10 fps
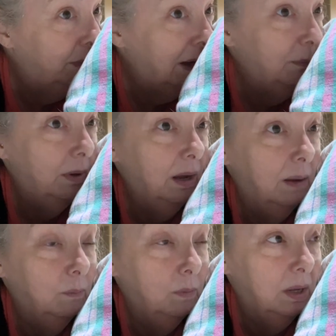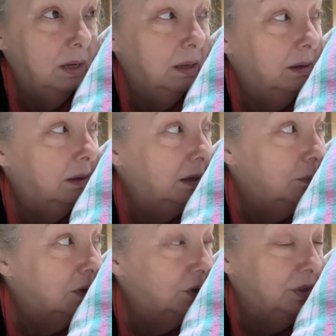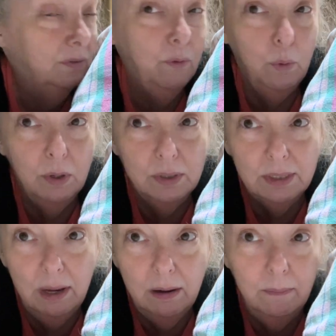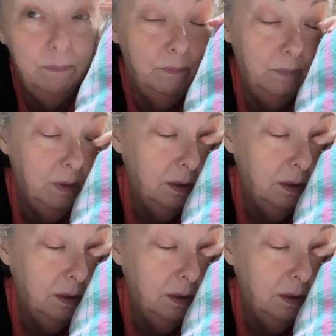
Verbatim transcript: I'm, I'm getting commissioned for some